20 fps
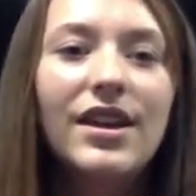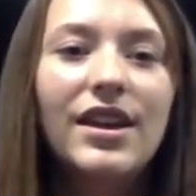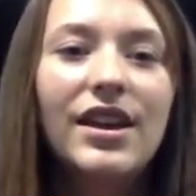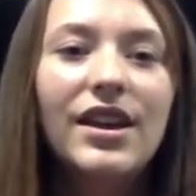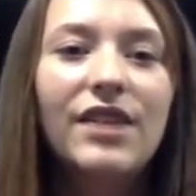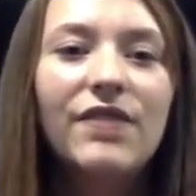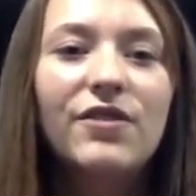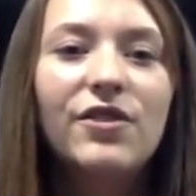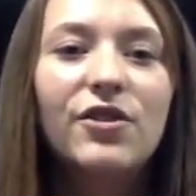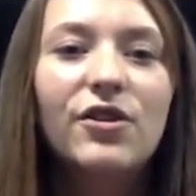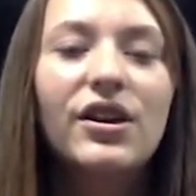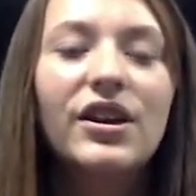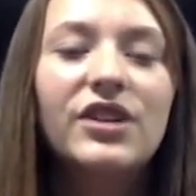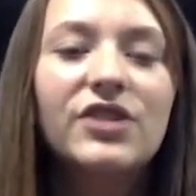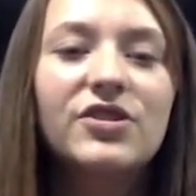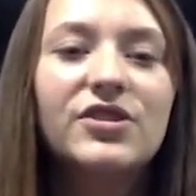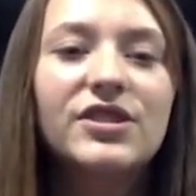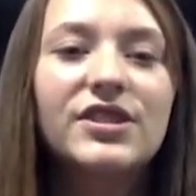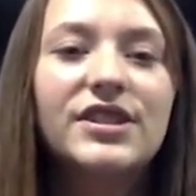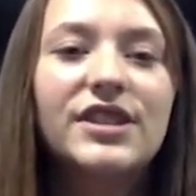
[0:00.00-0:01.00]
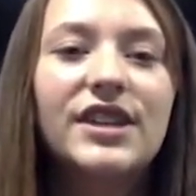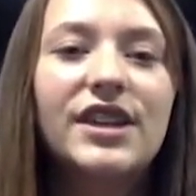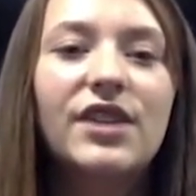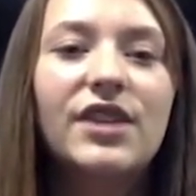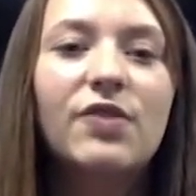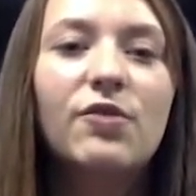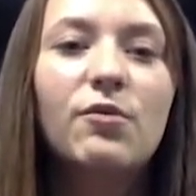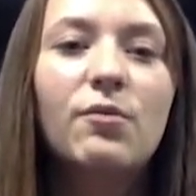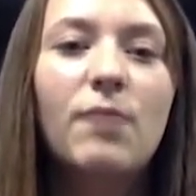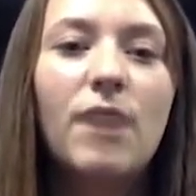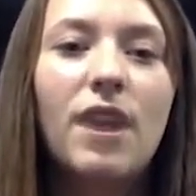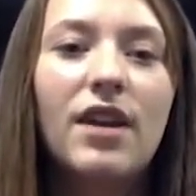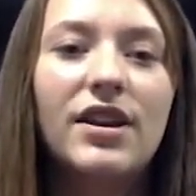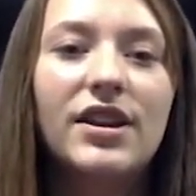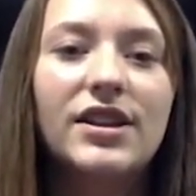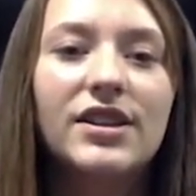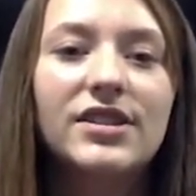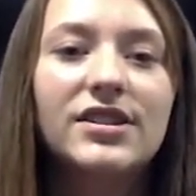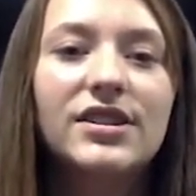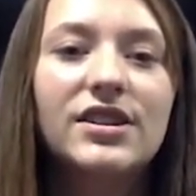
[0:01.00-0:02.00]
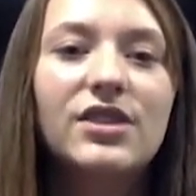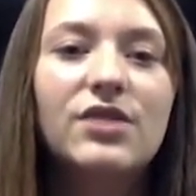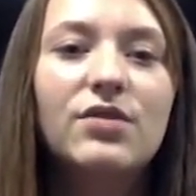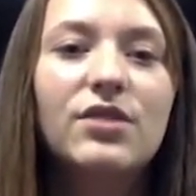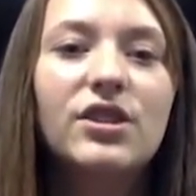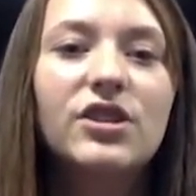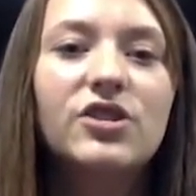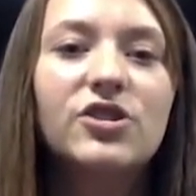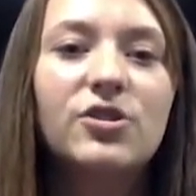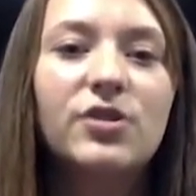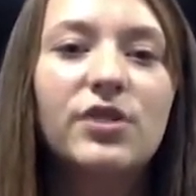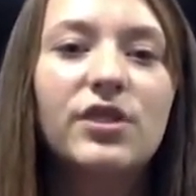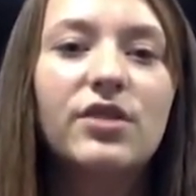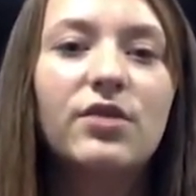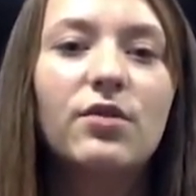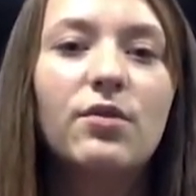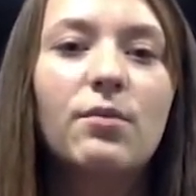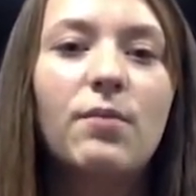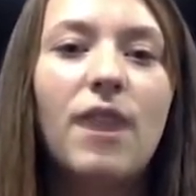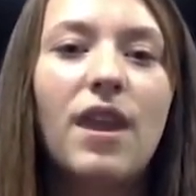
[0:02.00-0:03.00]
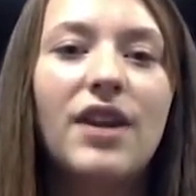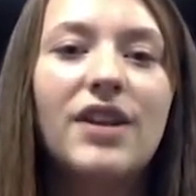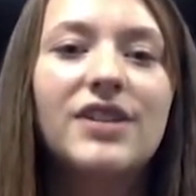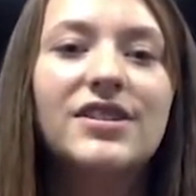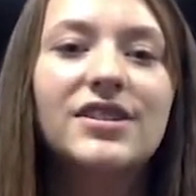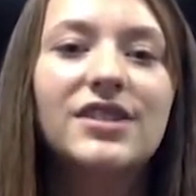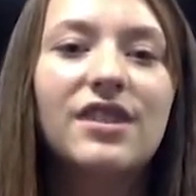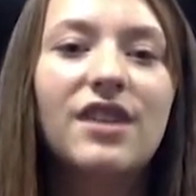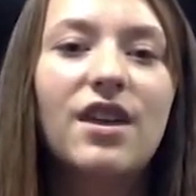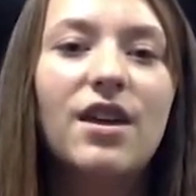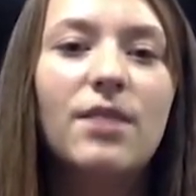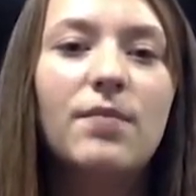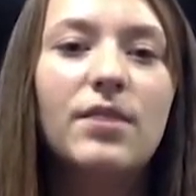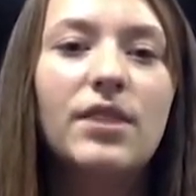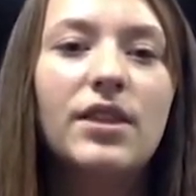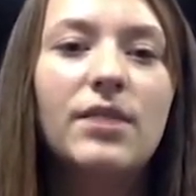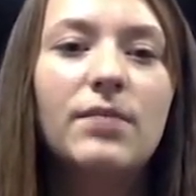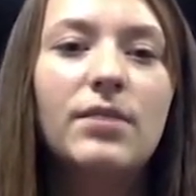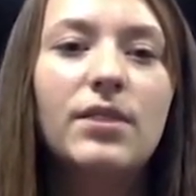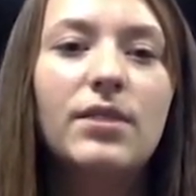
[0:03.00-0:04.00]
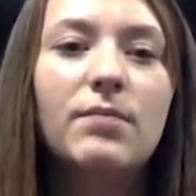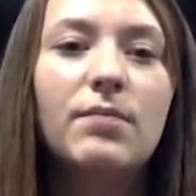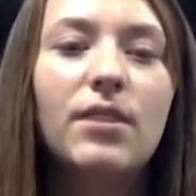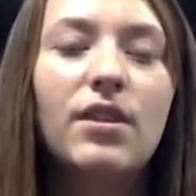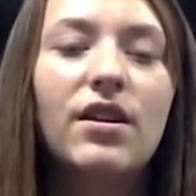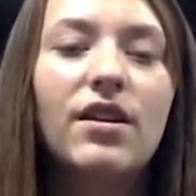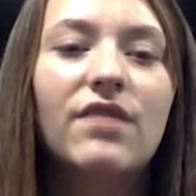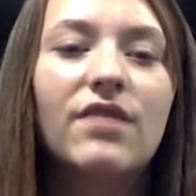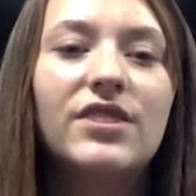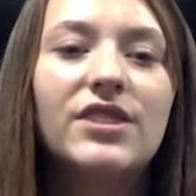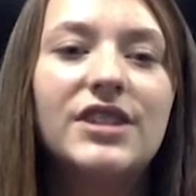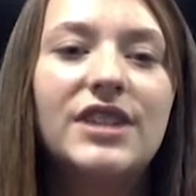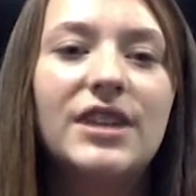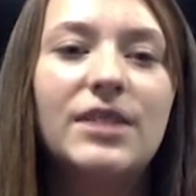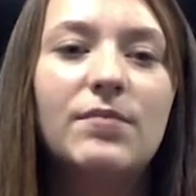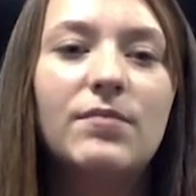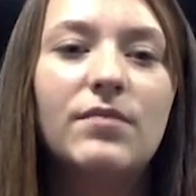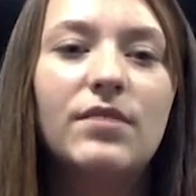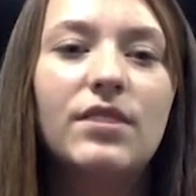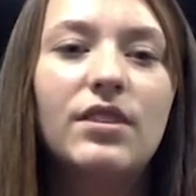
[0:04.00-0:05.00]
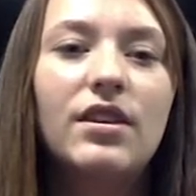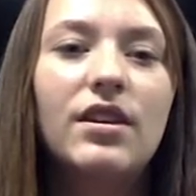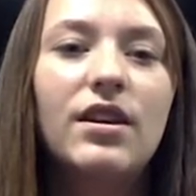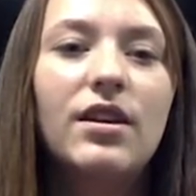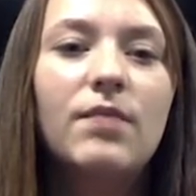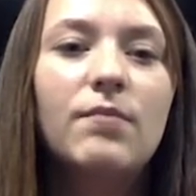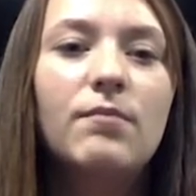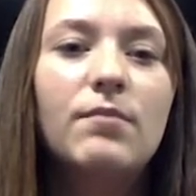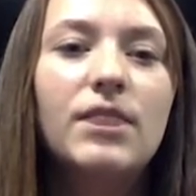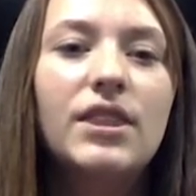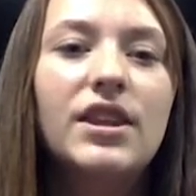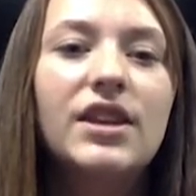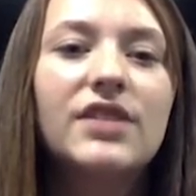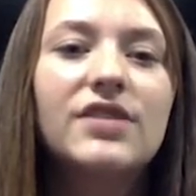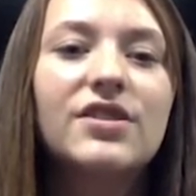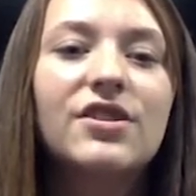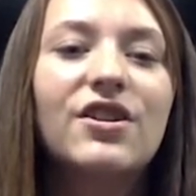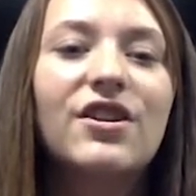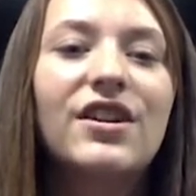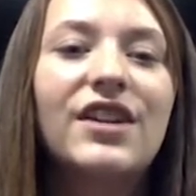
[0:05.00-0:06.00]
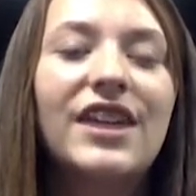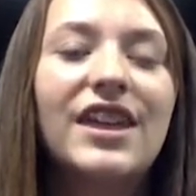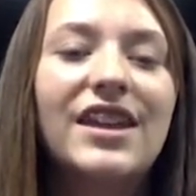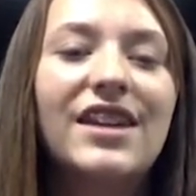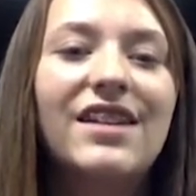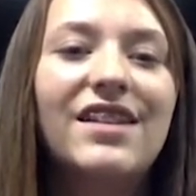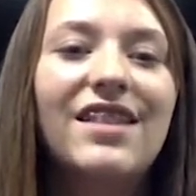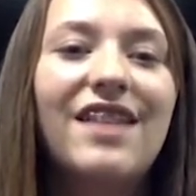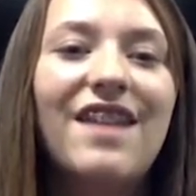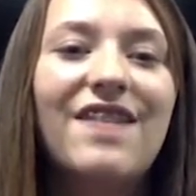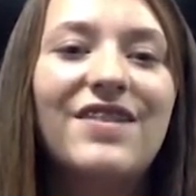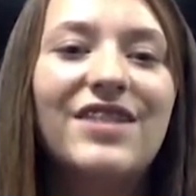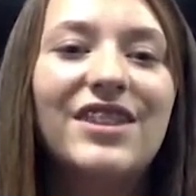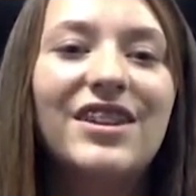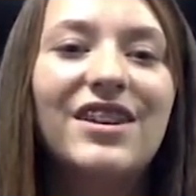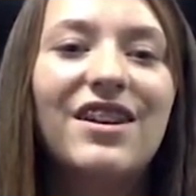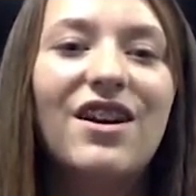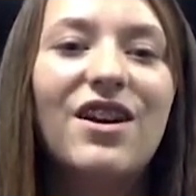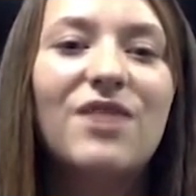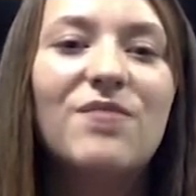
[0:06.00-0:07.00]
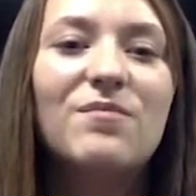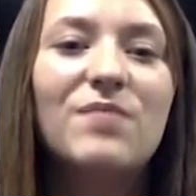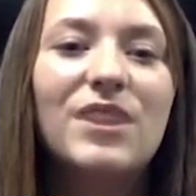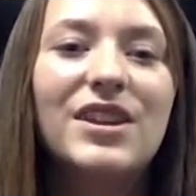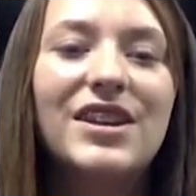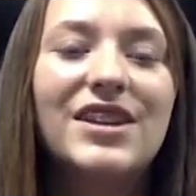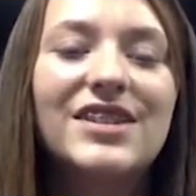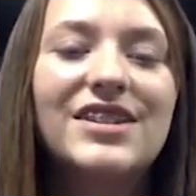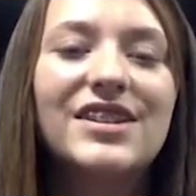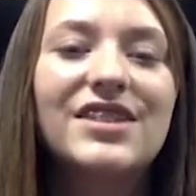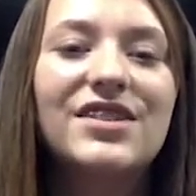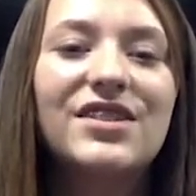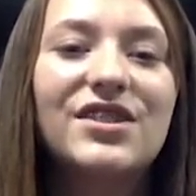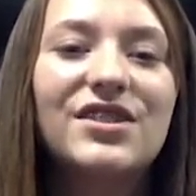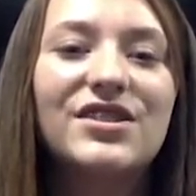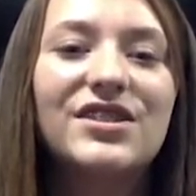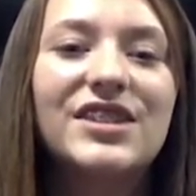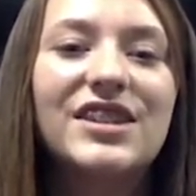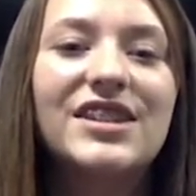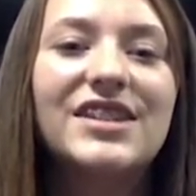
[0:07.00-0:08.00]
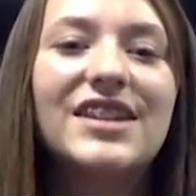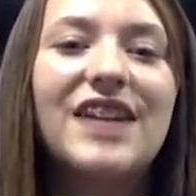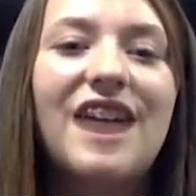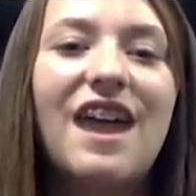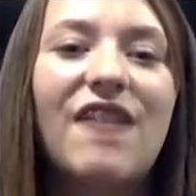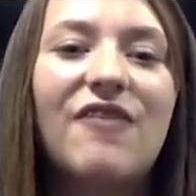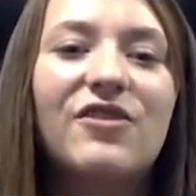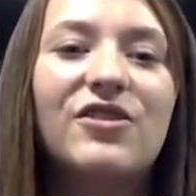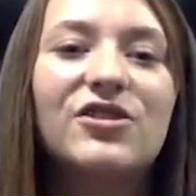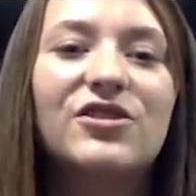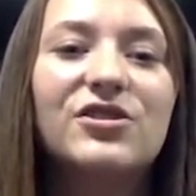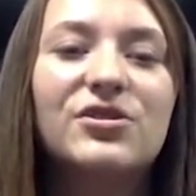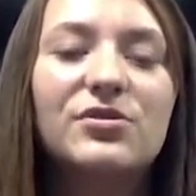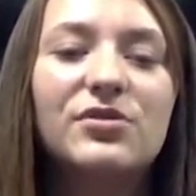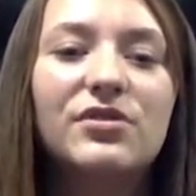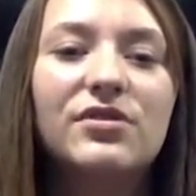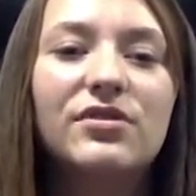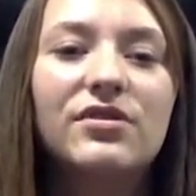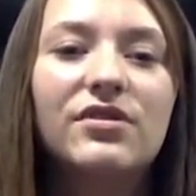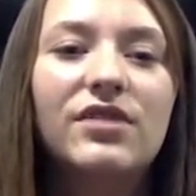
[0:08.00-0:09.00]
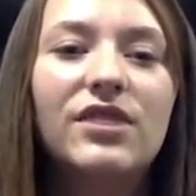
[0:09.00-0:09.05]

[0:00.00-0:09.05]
If you are interested in robotics, you can join the Robotics Club and be a part of the team. Meetings are in in 11 on Mondays and Thursdays after school.